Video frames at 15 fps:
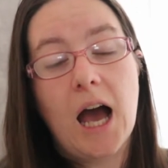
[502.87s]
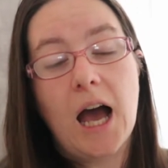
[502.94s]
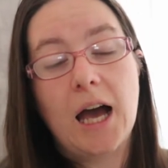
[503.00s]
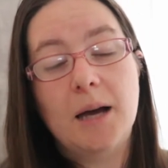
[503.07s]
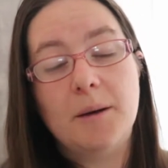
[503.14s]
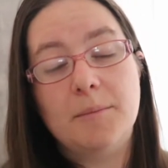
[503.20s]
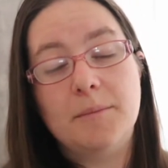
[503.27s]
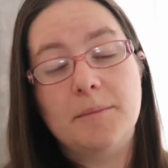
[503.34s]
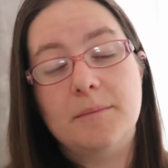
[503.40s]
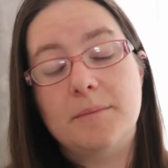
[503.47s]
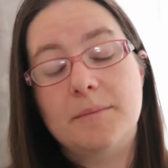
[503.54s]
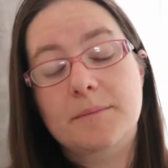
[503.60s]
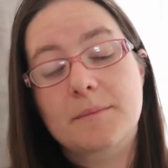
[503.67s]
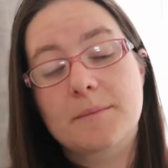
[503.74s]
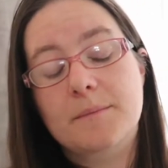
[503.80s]
um,
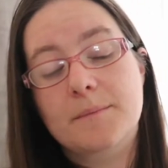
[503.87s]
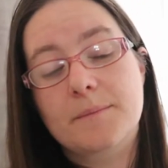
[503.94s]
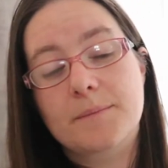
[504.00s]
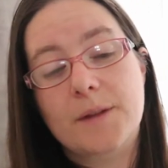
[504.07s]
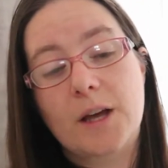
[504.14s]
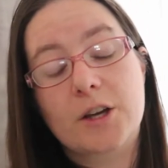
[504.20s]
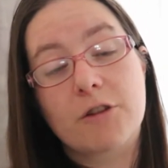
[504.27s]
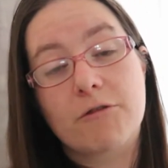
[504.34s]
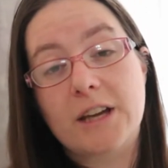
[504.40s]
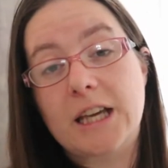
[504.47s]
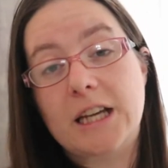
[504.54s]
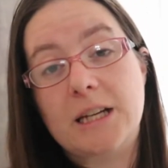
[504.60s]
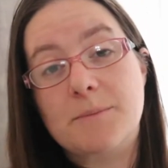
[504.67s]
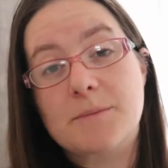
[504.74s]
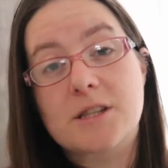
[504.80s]

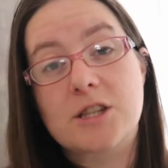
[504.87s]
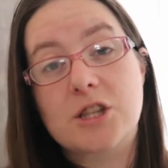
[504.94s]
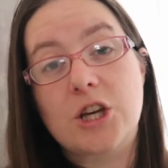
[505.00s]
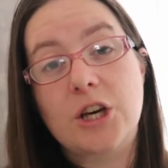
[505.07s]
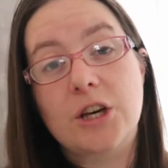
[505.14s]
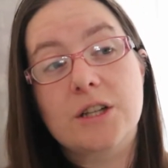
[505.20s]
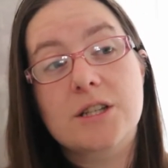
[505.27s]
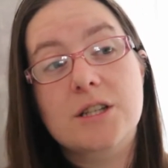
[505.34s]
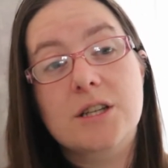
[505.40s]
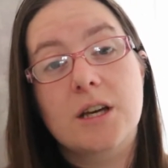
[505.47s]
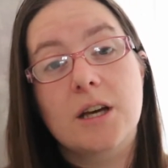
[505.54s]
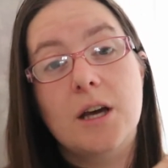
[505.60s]
curriculums that